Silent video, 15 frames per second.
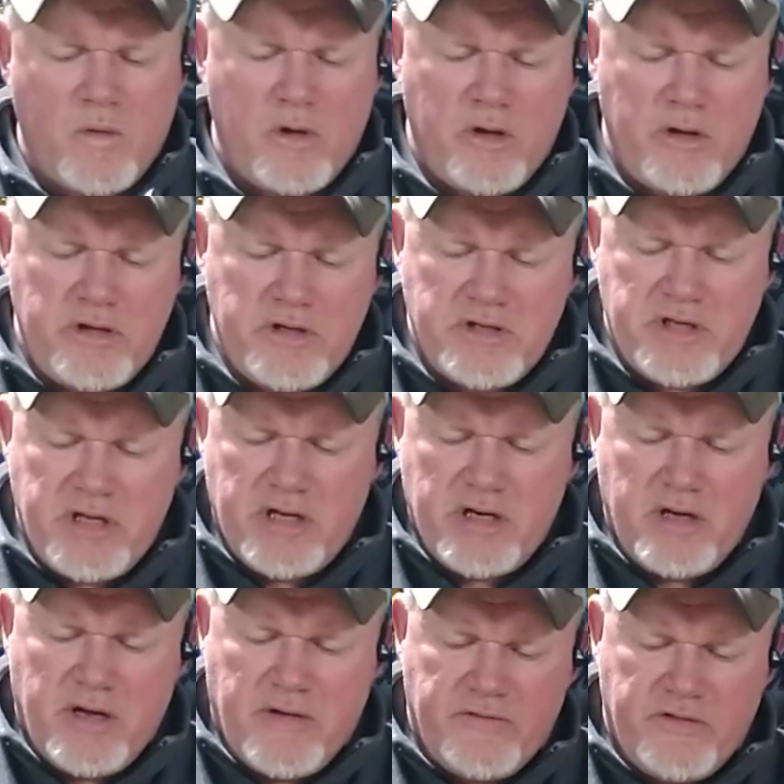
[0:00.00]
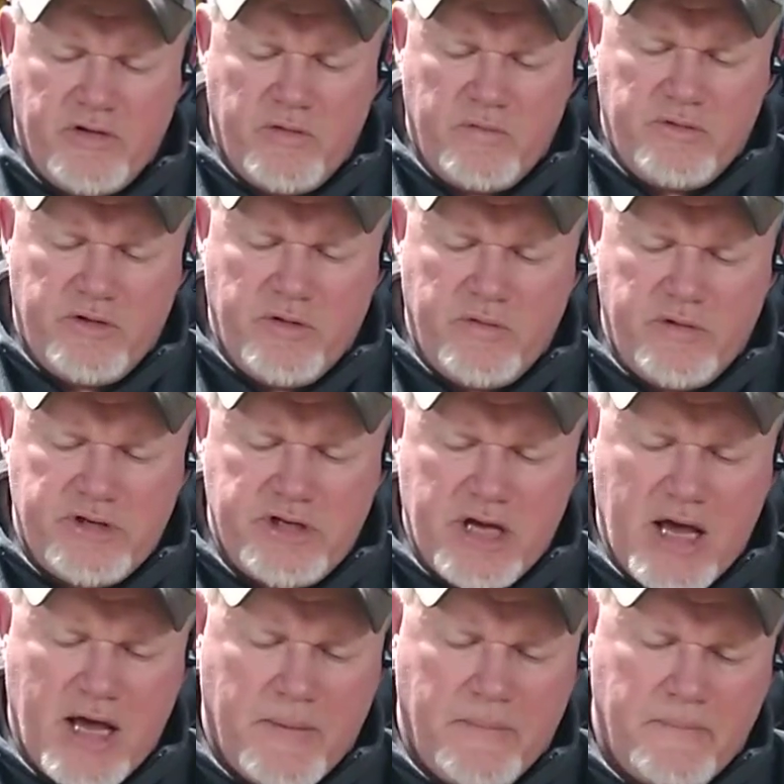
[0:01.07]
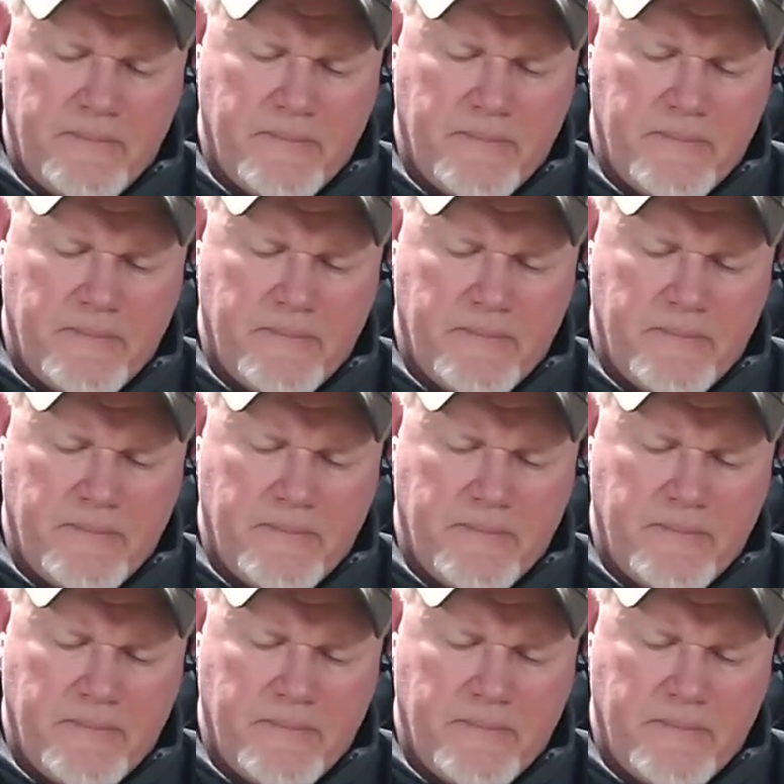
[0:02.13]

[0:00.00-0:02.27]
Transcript: You just need enough to do the job.